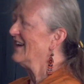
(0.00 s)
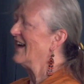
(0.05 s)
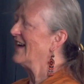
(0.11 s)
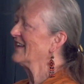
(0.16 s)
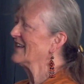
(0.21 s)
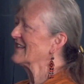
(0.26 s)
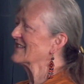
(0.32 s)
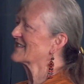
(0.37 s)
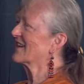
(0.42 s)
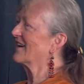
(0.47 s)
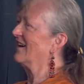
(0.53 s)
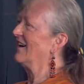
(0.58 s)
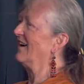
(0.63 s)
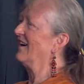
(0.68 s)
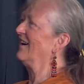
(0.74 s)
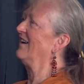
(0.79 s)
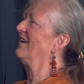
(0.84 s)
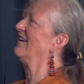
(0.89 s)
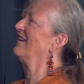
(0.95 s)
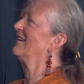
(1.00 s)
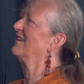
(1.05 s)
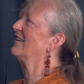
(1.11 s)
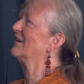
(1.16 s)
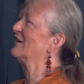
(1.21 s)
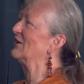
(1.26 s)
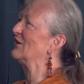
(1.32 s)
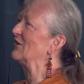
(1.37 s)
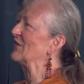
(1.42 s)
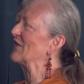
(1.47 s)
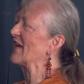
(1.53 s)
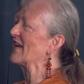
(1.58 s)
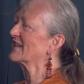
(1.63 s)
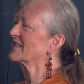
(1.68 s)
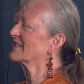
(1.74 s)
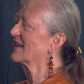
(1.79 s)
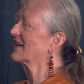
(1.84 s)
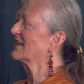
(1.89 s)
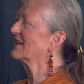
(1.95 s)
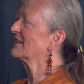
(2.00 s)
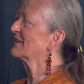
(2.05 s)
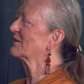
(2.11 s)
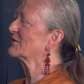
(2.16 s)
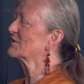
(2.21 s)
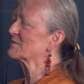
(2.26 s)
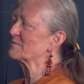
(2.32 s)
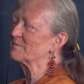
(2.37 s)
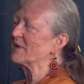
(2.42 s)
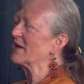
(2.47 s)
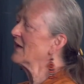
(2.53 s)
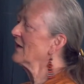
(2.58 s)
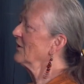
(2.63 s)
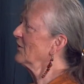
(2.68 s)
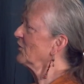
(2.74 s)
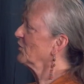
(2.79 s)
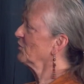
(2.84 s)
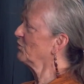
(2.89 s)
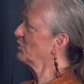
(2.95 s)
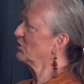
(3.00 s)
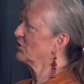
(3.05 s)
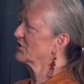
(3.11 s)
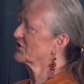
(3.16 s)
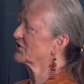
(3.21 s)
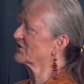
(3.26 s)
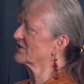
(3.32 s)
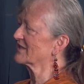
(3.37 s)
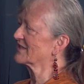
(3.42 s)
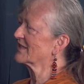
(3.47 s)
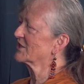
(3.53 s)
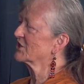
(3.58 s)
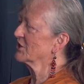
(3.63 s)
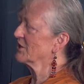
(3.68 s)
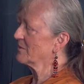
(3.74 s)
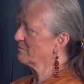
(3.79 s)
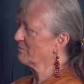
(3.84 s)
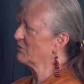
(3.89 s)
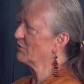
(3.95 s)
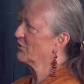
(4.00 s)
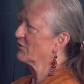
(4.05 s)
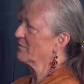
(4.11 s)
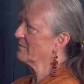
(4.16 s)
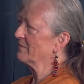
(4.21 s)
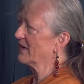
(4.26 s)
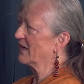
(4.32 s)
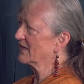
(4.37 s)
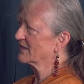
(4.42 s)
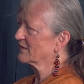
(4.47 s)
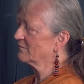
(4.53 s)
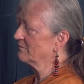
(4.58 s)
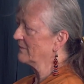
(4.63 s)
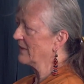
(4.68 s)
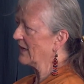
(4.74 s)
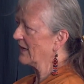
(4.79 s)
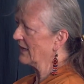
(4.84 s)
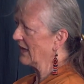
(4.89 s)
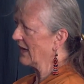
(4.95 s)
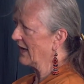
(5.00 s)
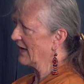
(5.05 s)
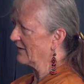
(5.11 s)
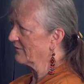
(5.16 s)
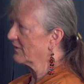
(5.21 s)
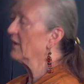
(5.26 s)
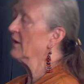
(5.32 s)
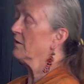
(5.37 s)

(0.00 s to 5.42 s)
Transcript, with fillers: And it's oh that because being on the water is such an important part of my life.